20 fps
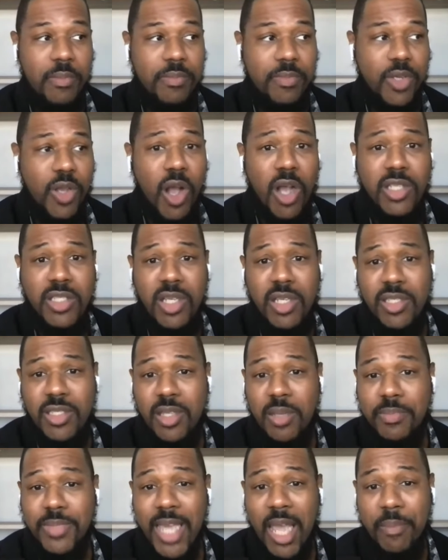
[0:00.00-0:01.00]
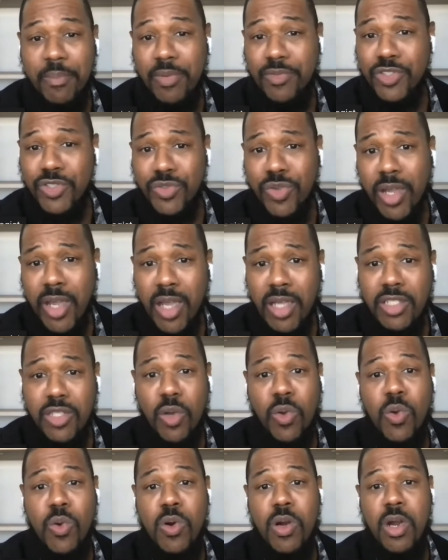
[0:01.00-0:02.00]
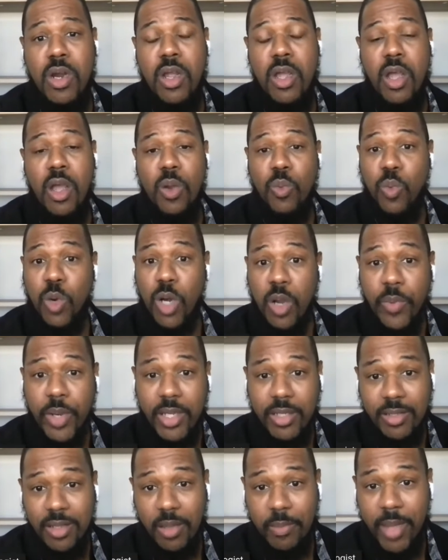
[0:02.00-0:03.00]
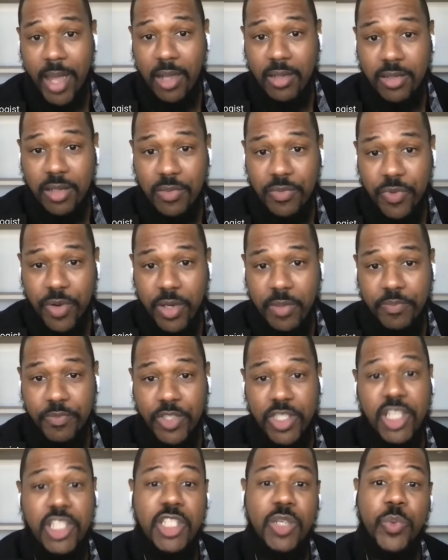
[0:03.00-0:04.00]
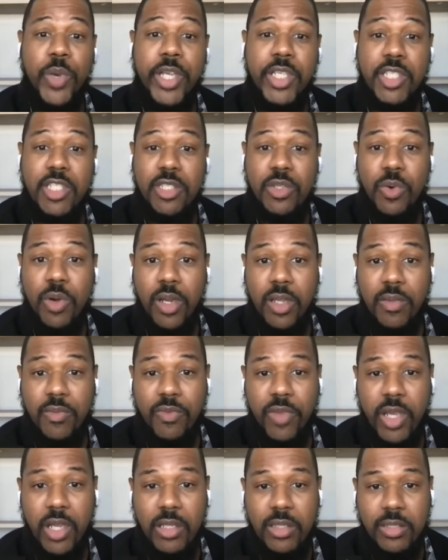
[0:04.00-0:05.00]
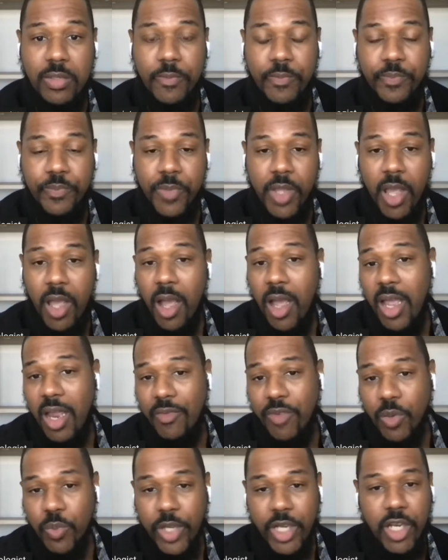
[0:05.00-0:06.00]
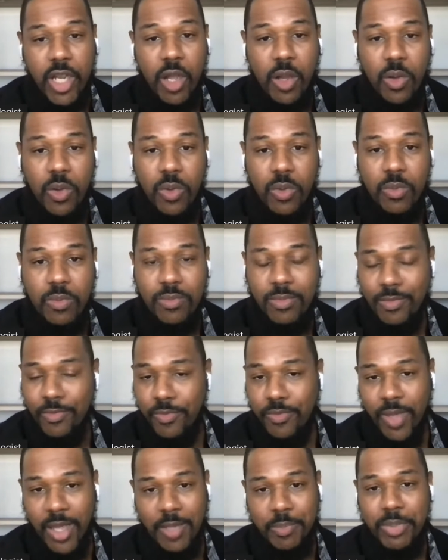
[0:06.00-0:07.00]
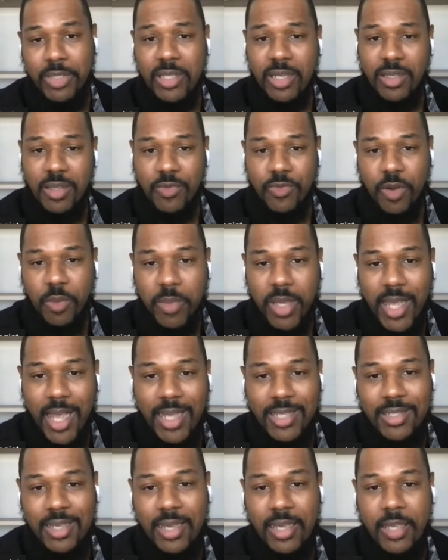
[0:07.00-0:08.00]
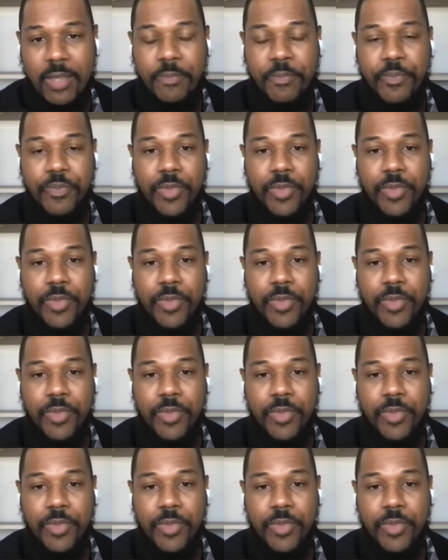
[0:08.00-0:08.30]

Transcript: cause us some type of stress or worries about different situations or events. However, we know, and particularly for me as a